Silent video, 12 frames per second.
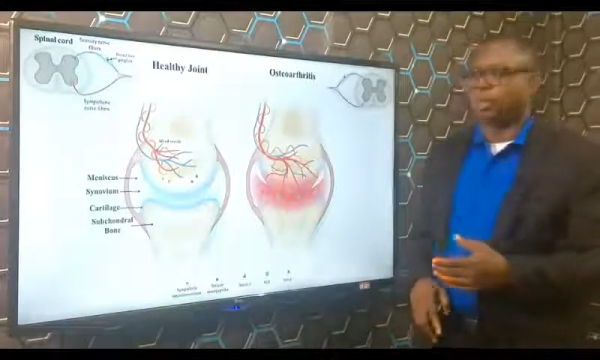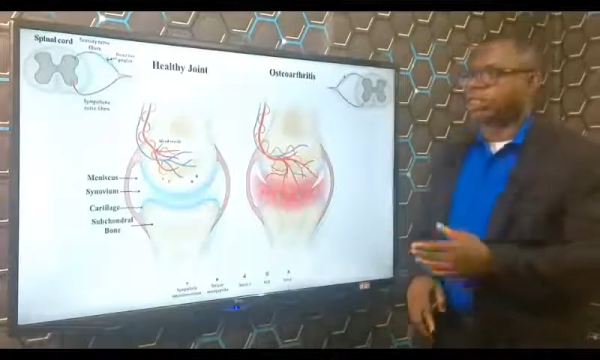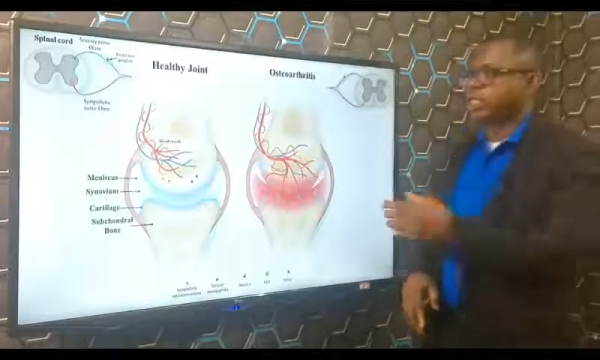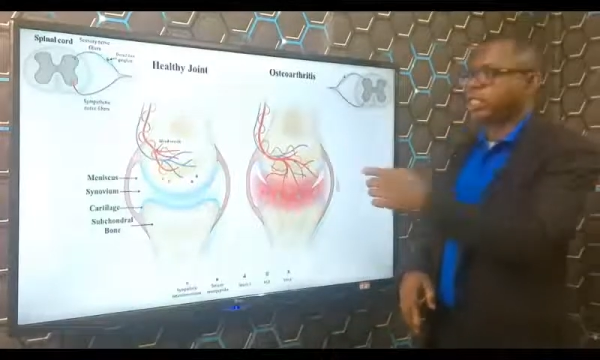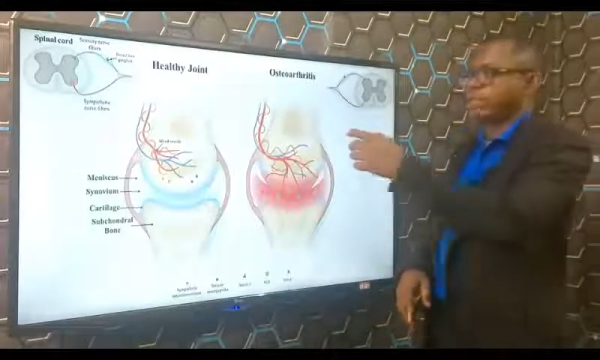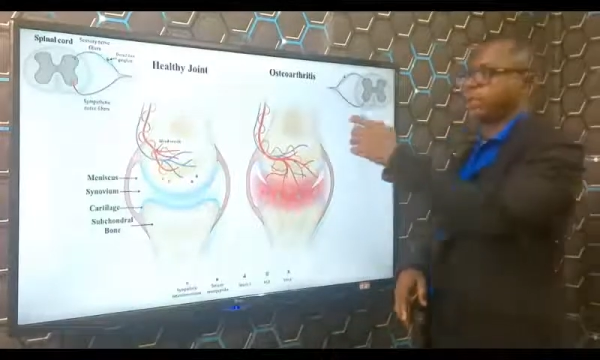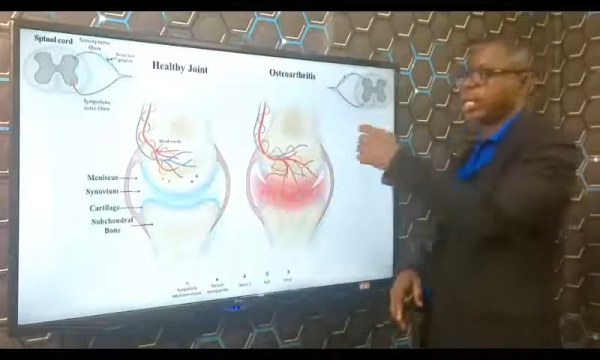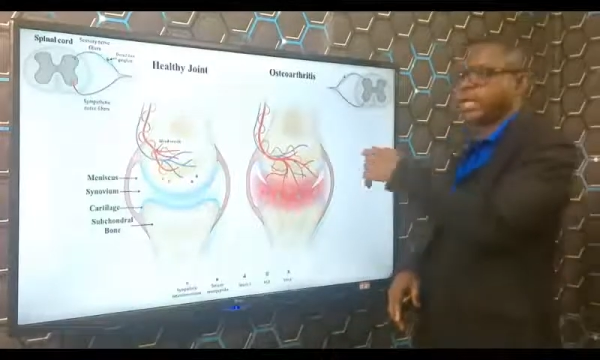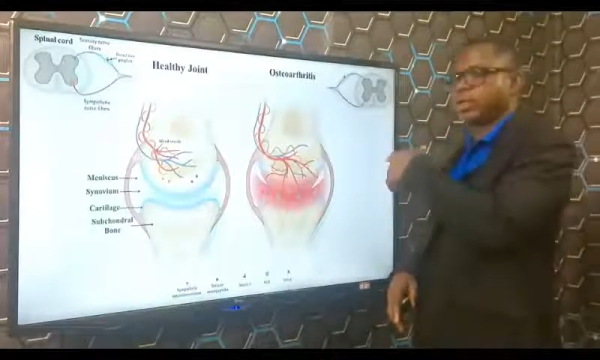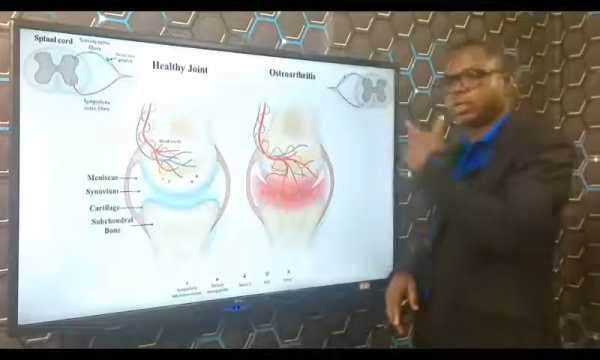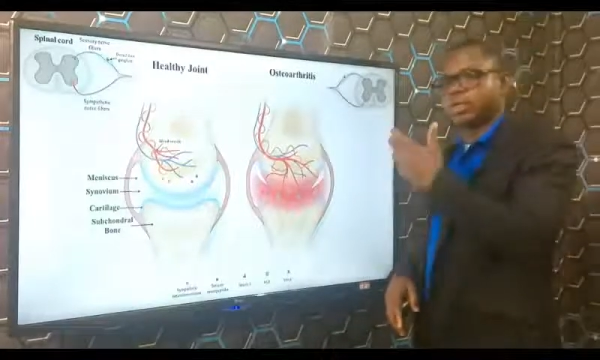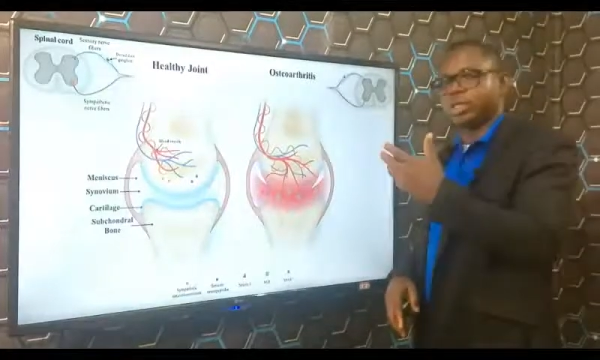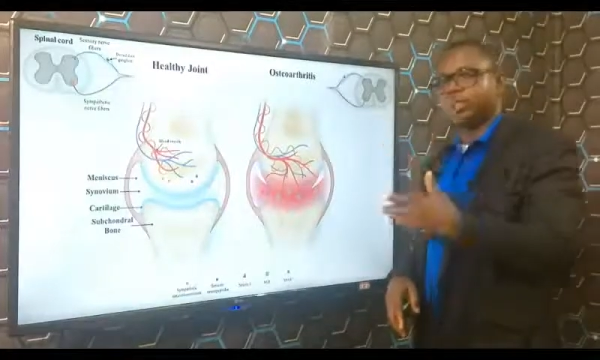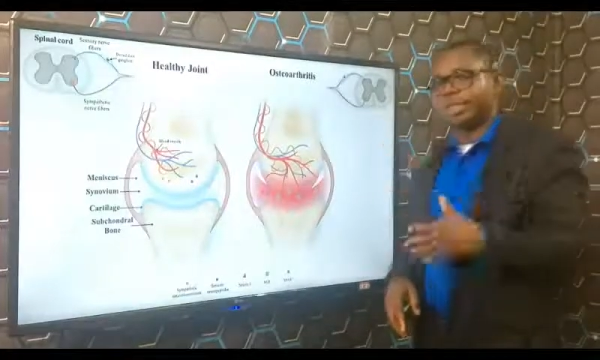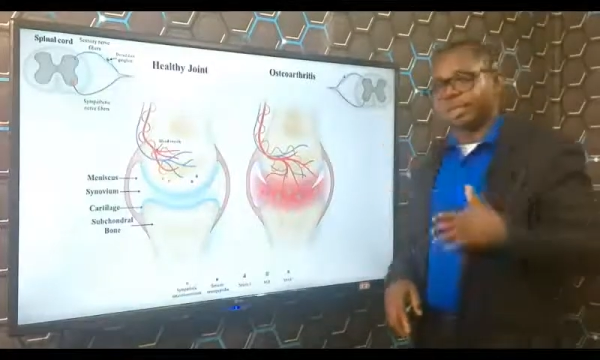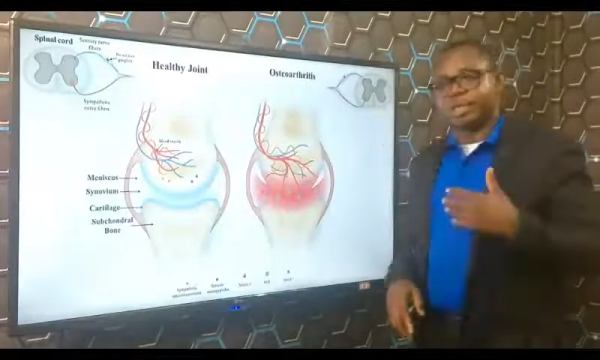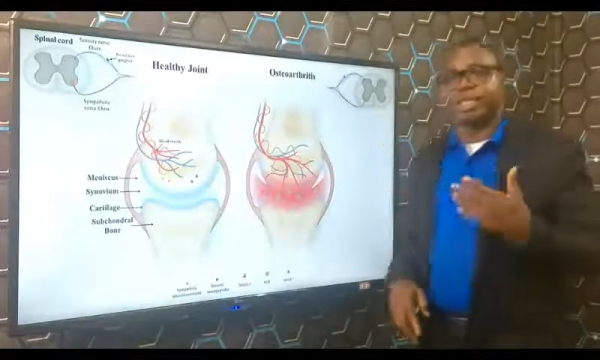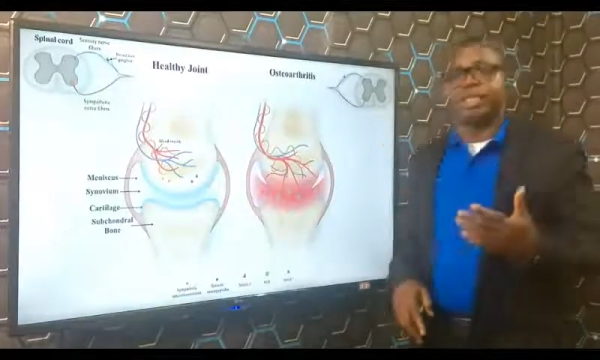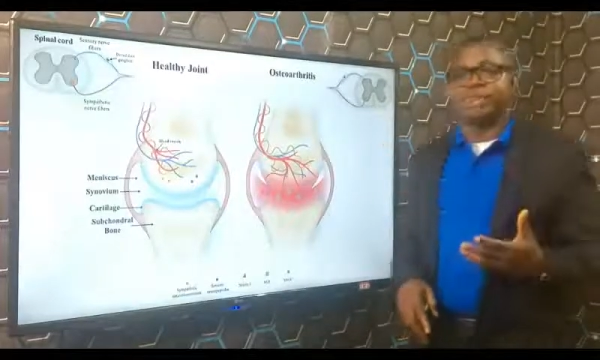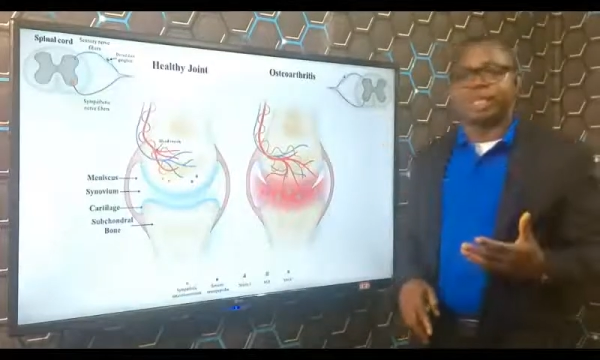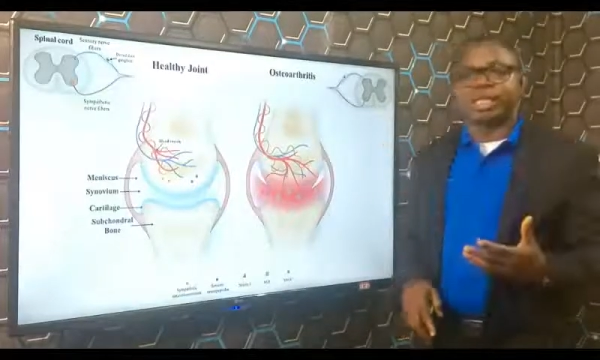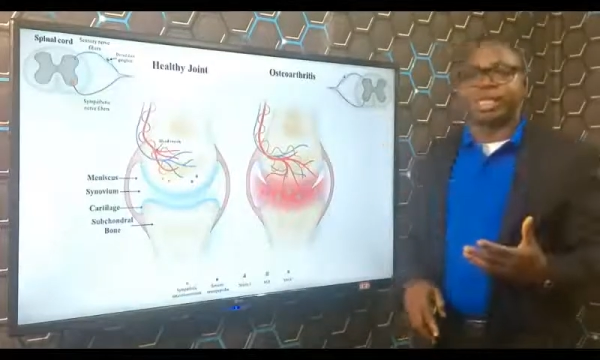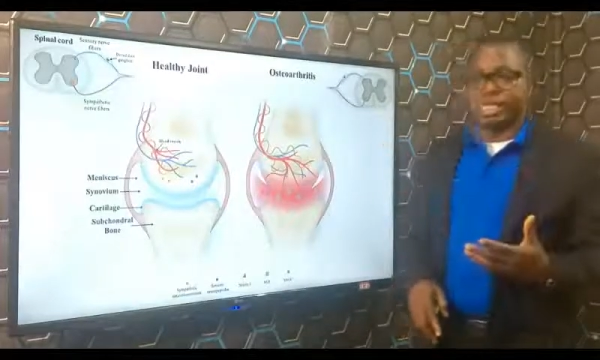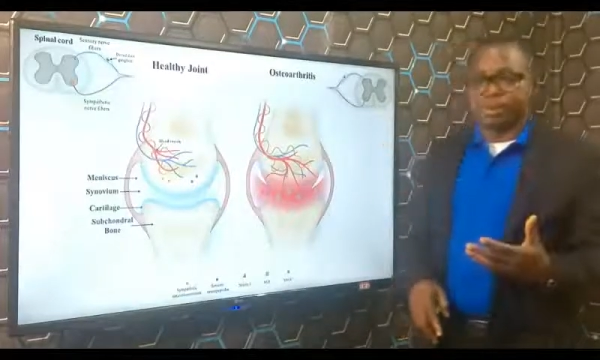through the spinal cord to the brain, telling you
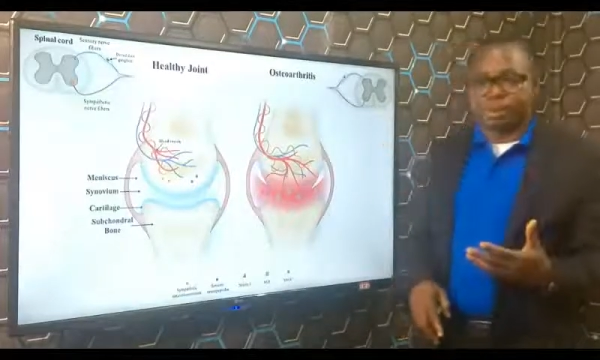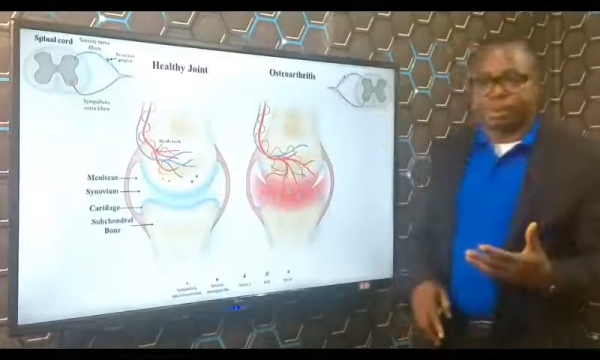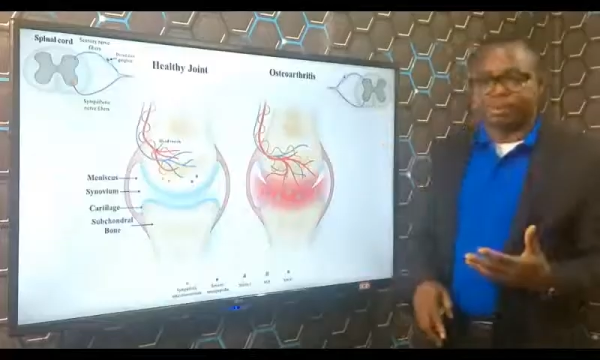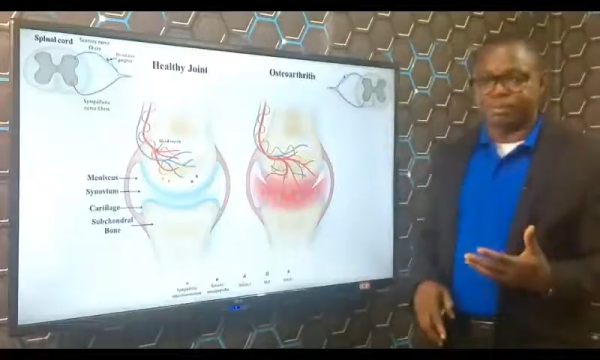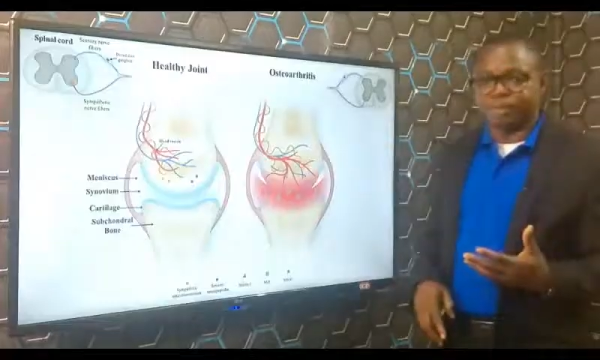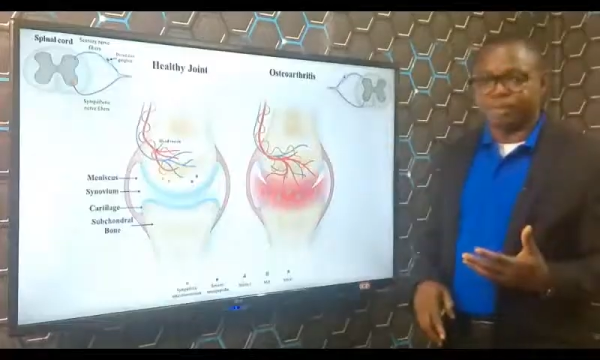that there's a problem.